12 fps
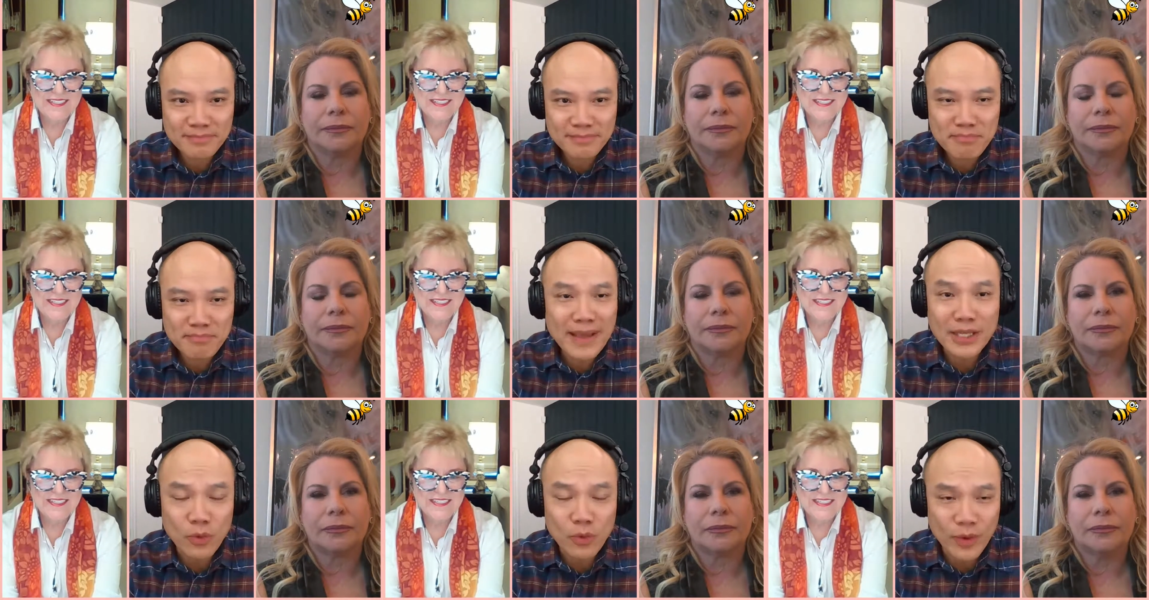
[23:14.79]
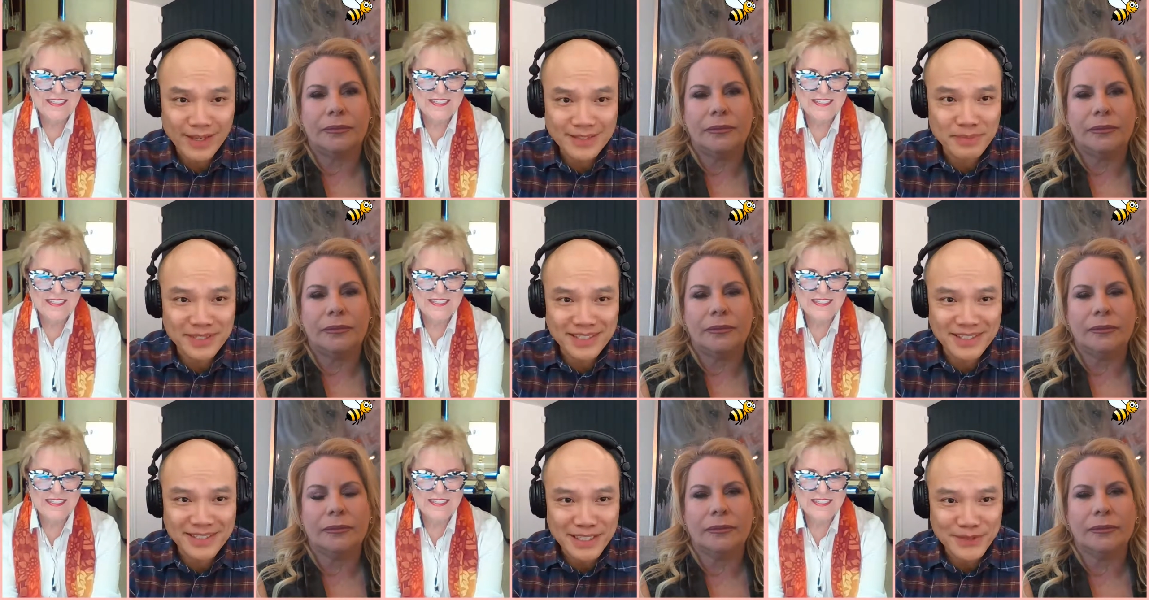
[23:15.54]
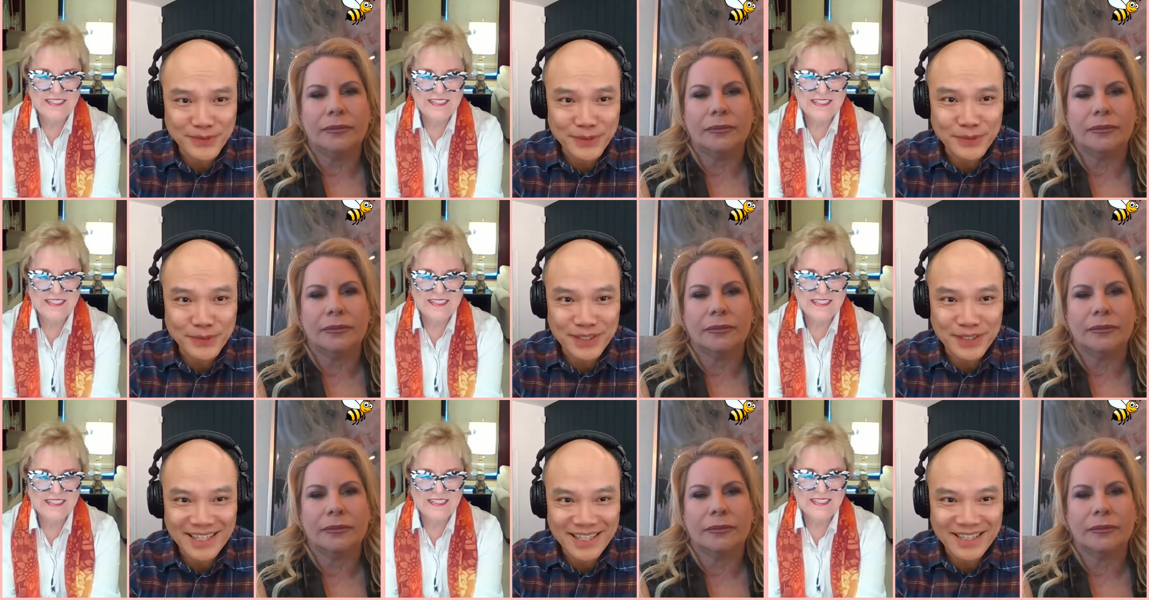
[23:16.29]
Speaker 1: many ways to be successful in
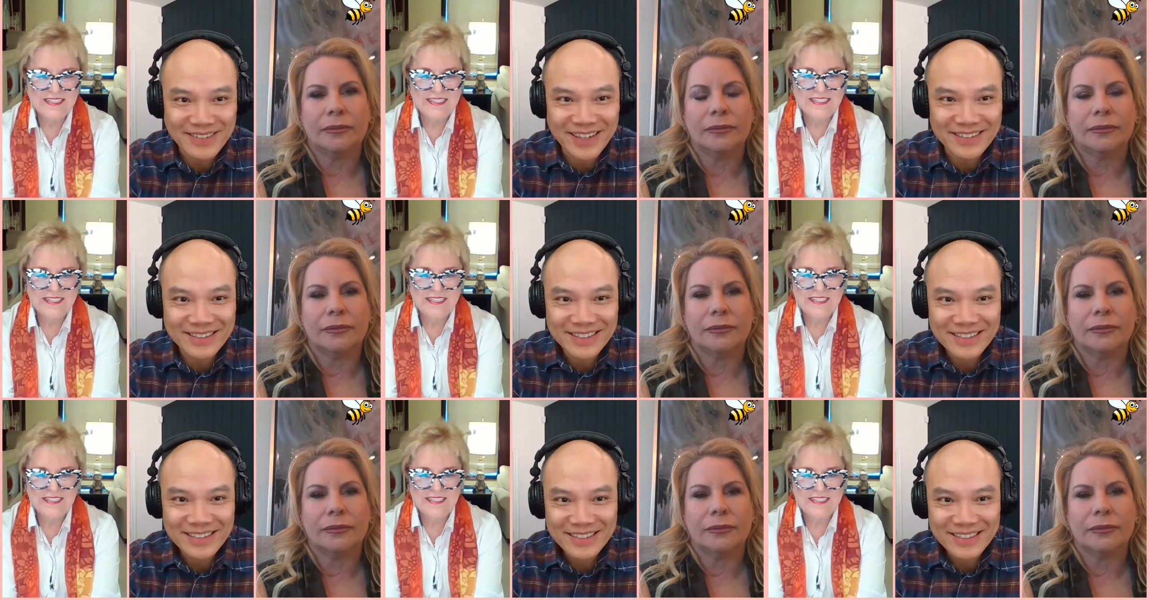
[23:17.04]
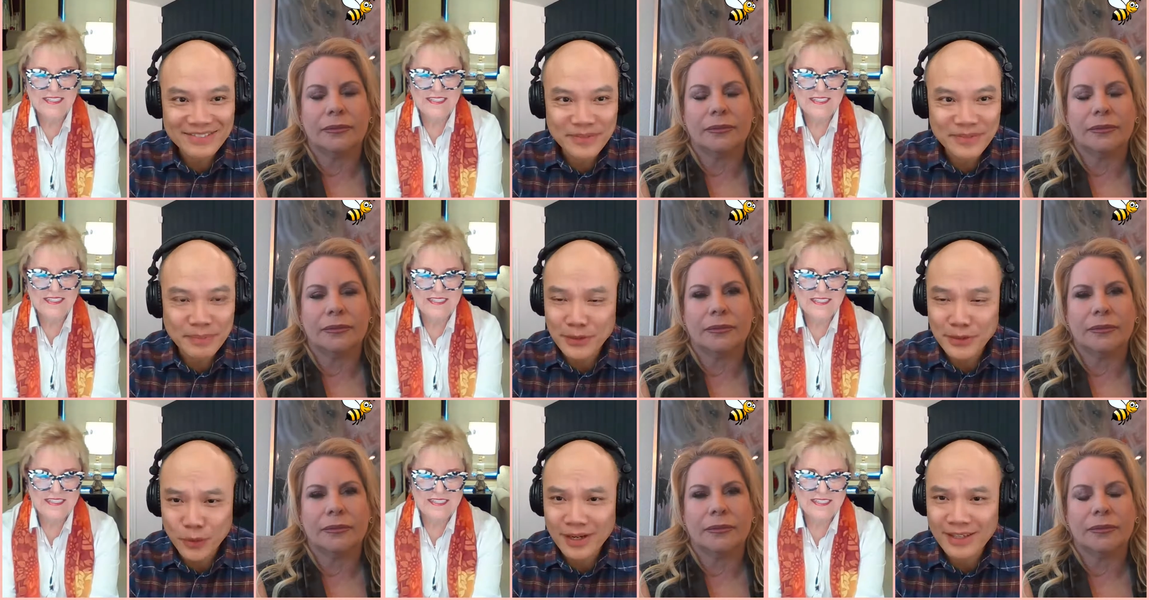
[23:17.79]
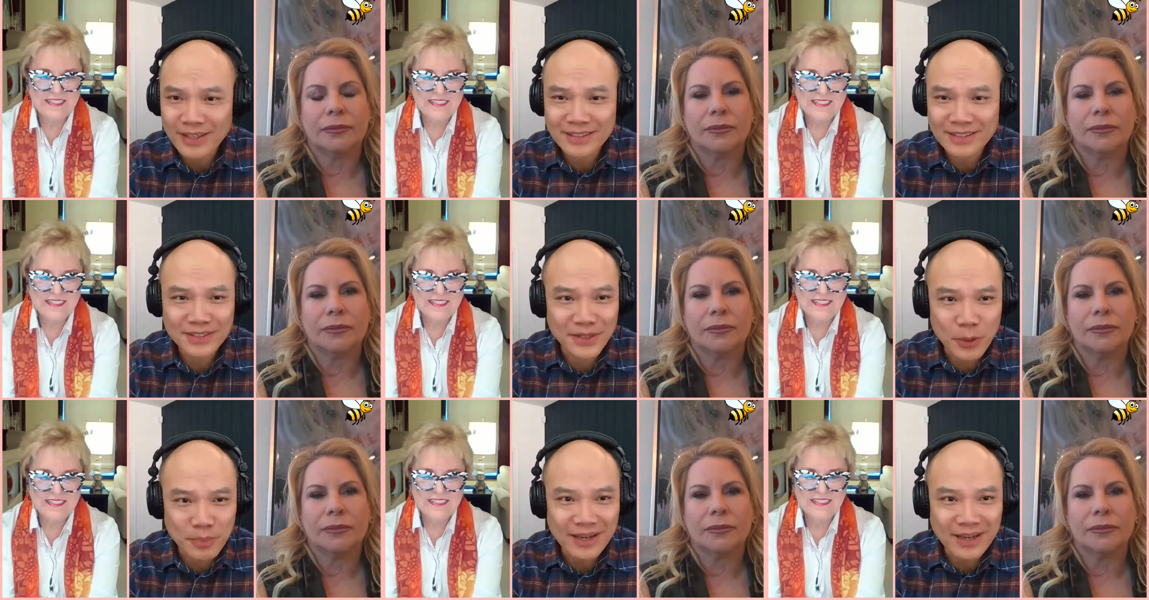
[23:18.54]
real estate, right? The, from the door knocking to the
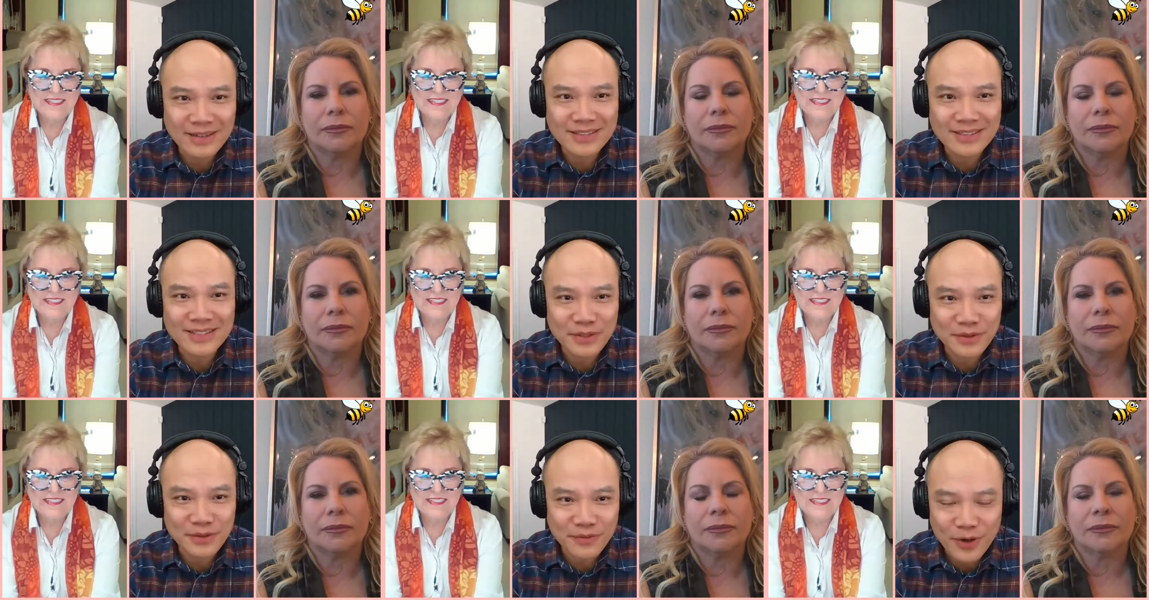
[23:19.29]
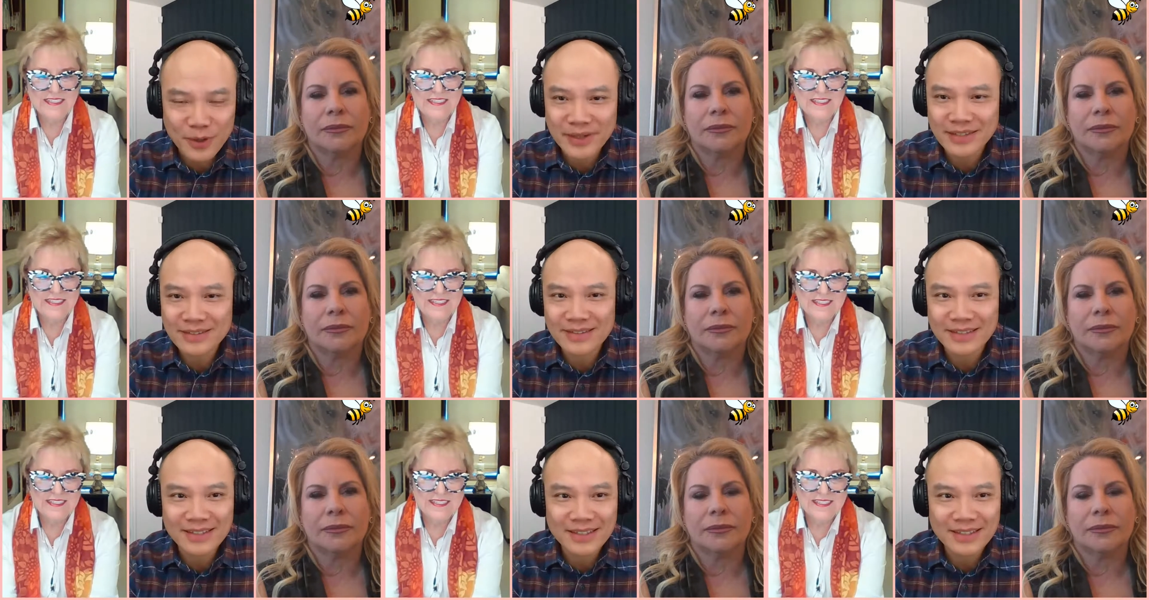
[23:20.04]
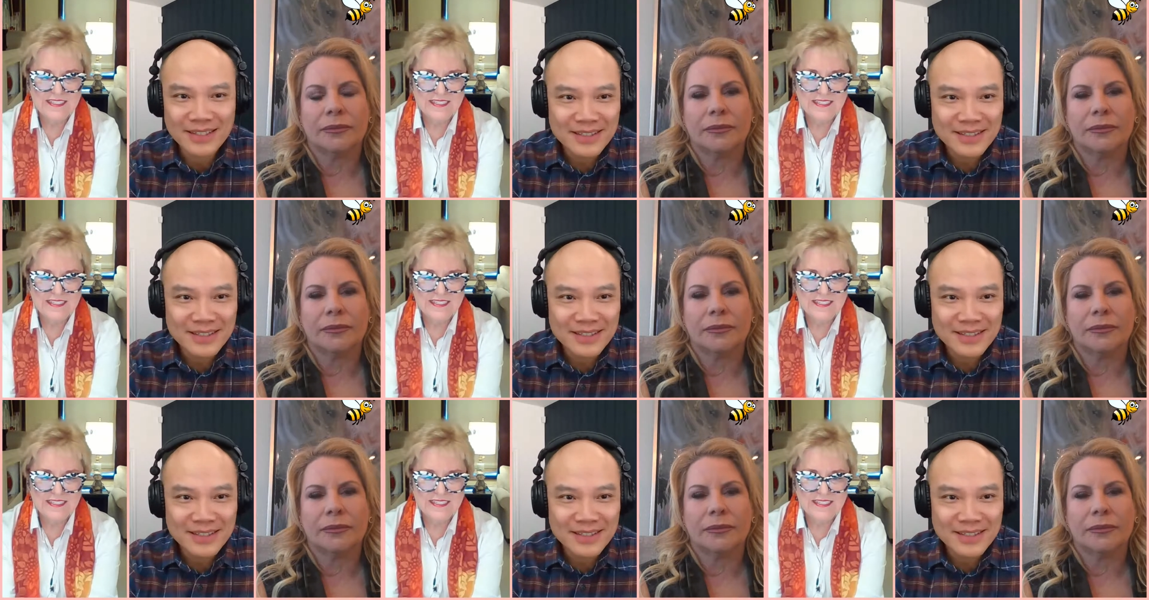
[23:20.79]
open houses to the farming to the